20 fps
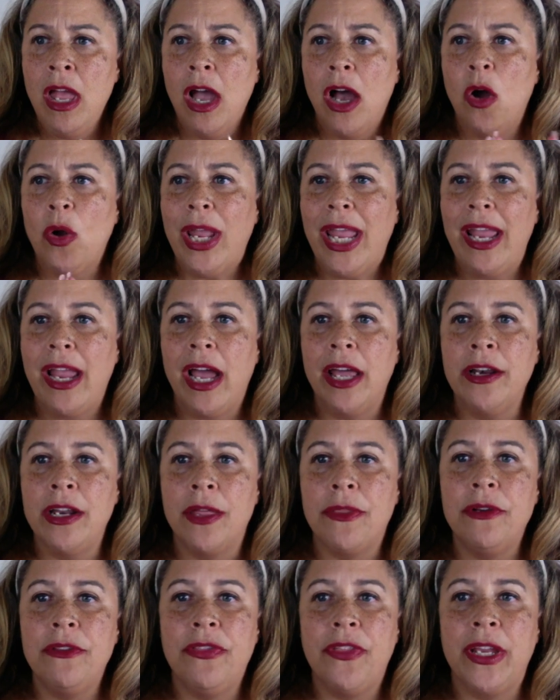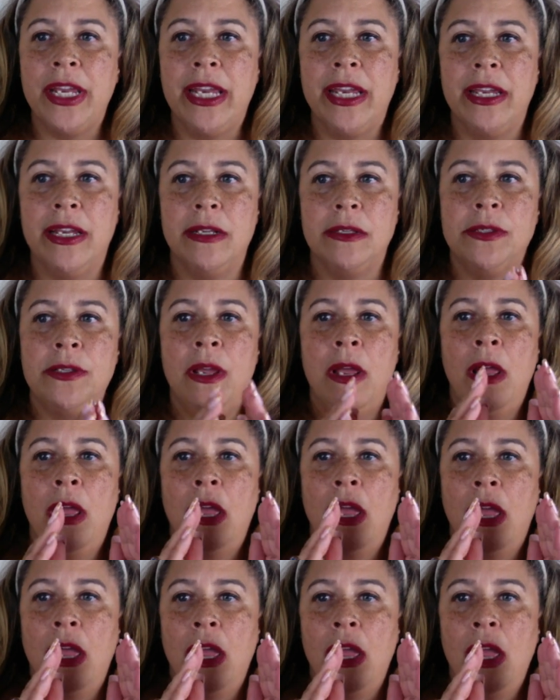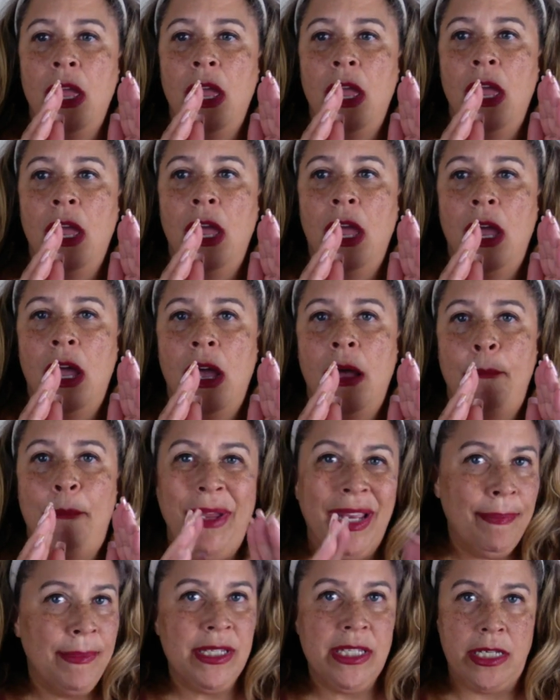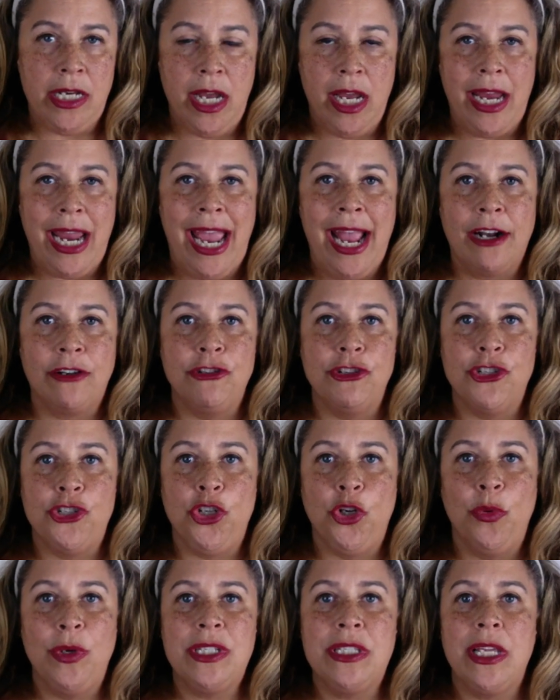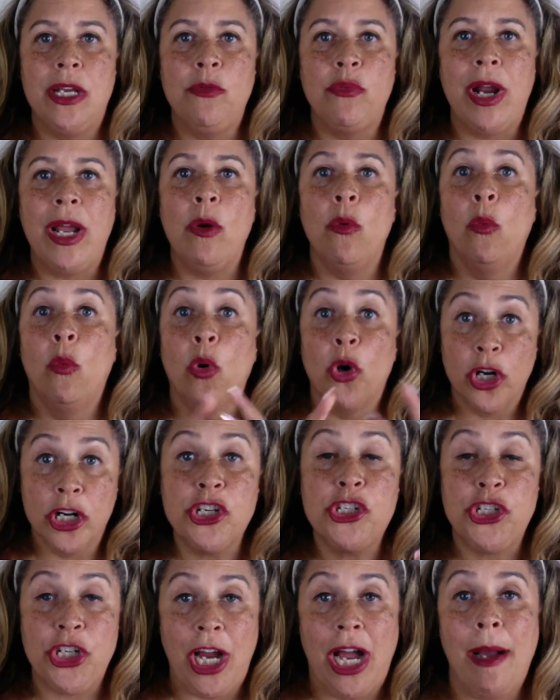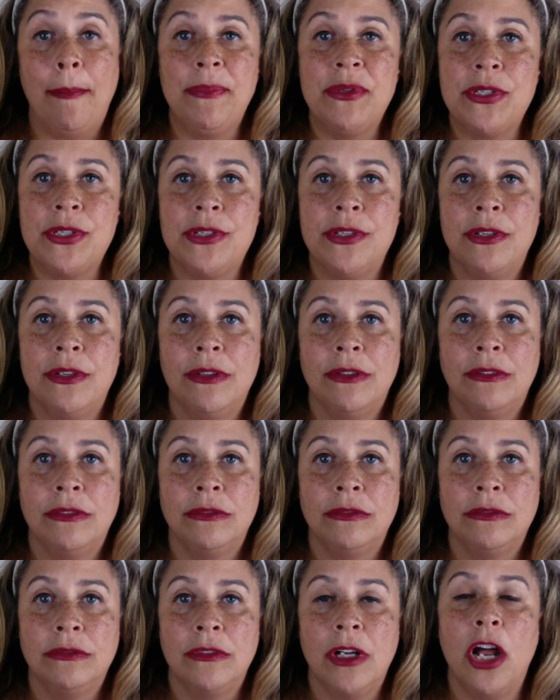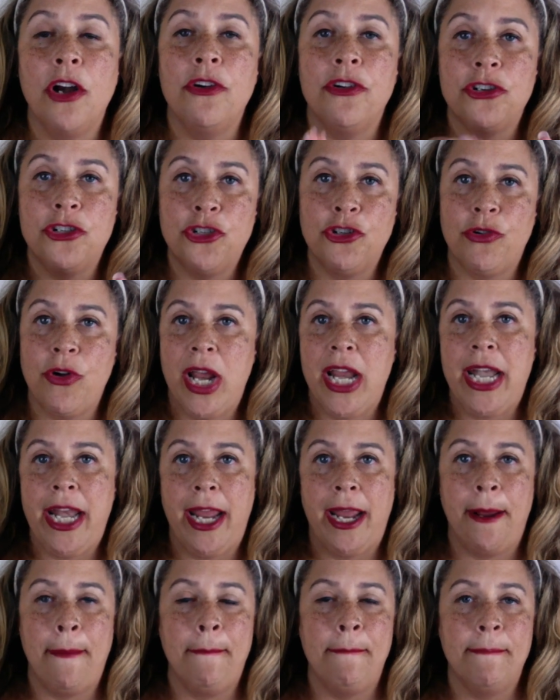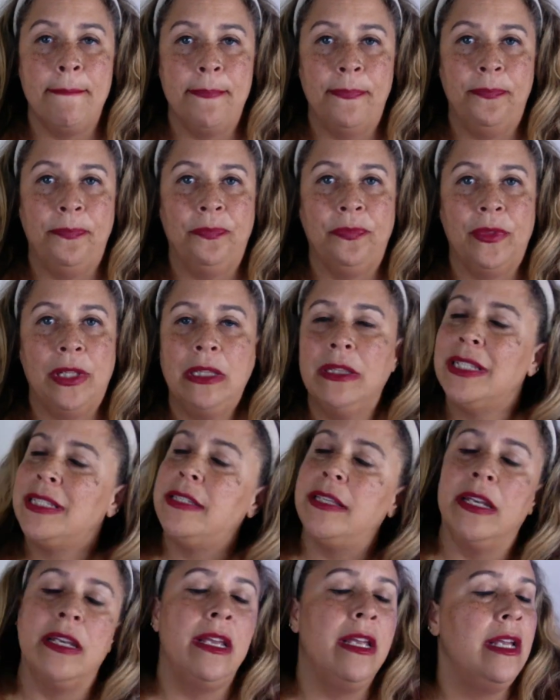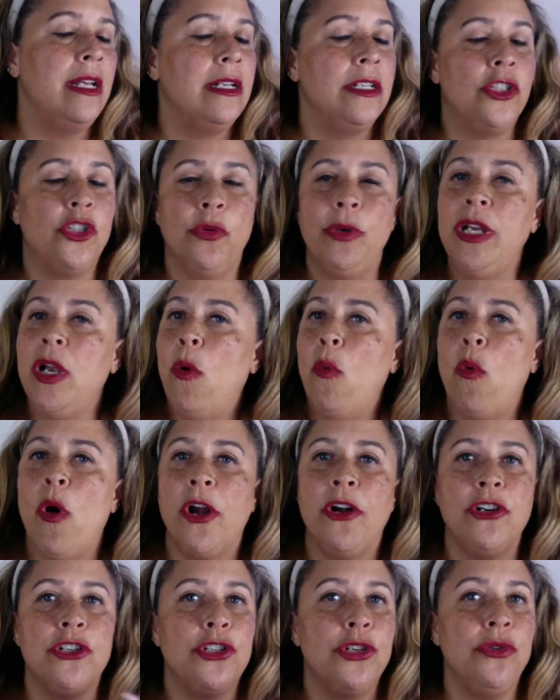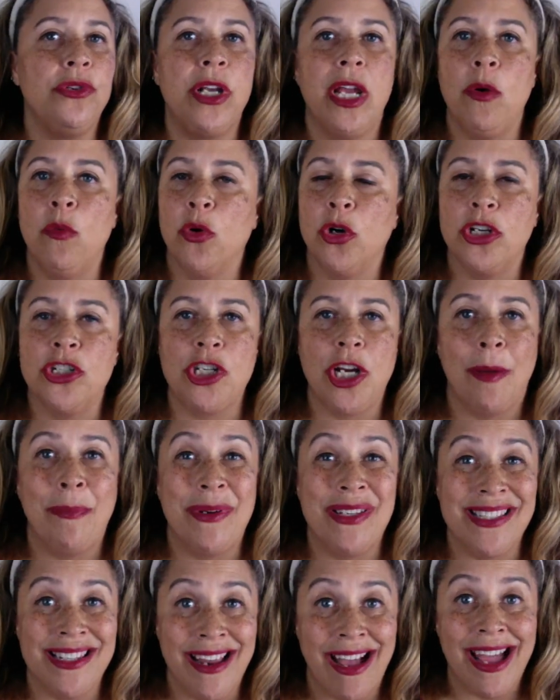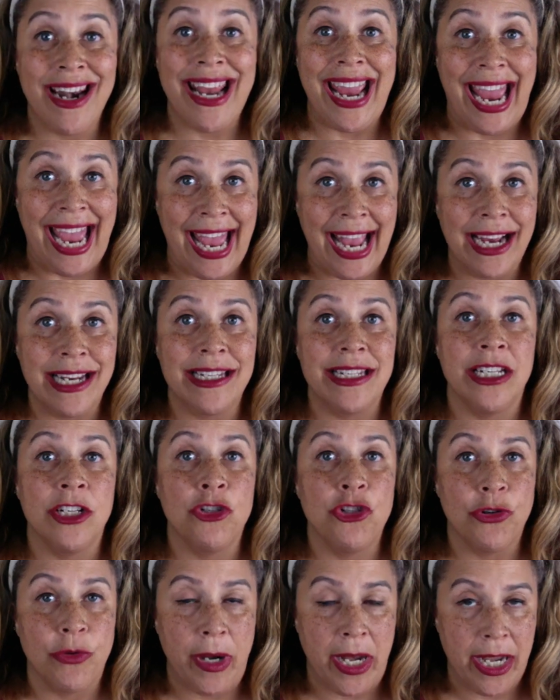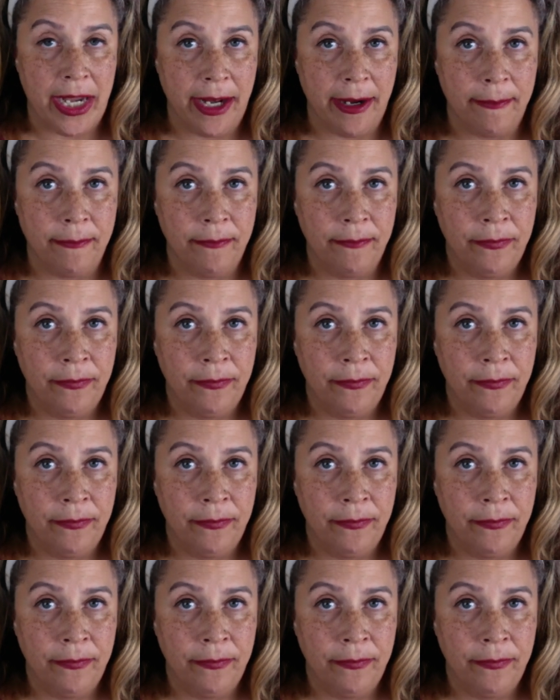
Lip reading: Okay, another thing is, big mistake actors do is they write workshops under training. Listen, doing a 1 or 2 day workshop is not acting training.